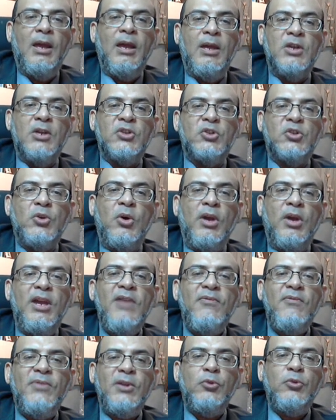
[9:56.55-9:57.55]
So
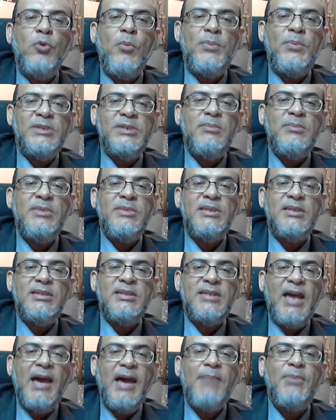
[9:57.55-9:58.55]
if the two premises
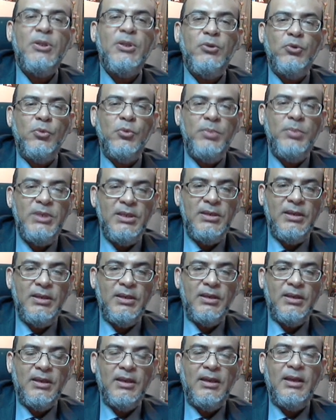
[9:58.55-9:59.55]
happen to be
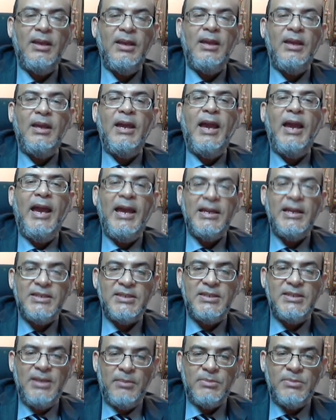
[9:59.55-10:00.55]

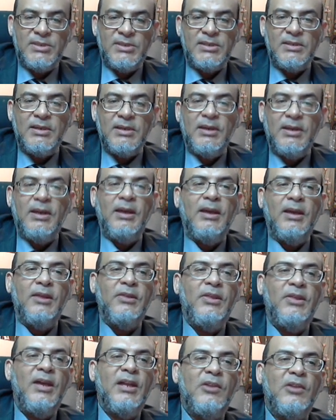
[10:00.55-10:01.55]
axioms
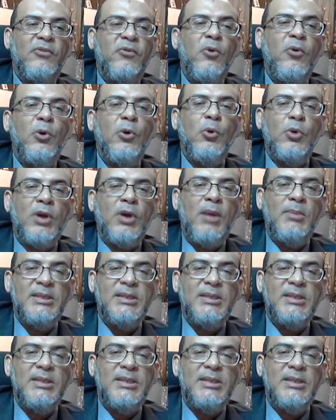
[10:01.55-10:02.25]
that follow common